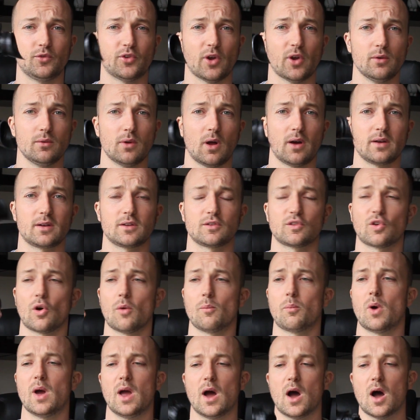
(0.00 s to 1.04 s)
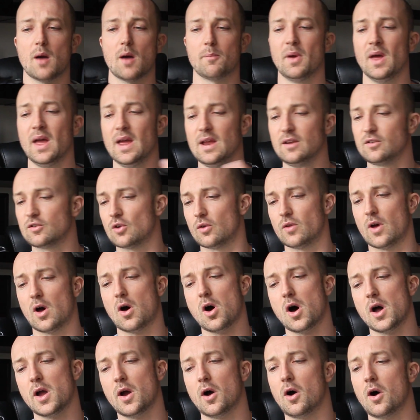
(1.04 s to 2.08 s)
so like top way up it's got
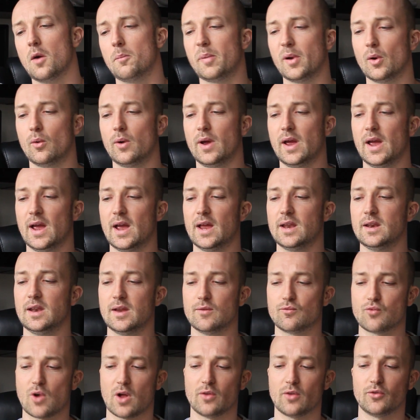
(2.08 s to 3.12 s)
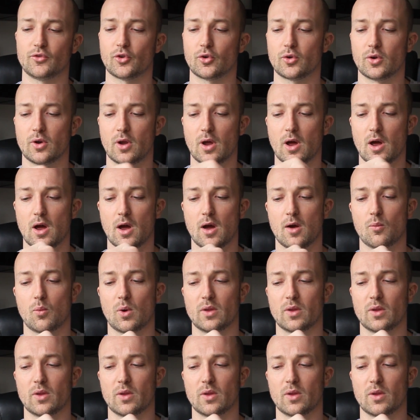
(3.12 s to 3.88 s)
the IR built in it runs on uh,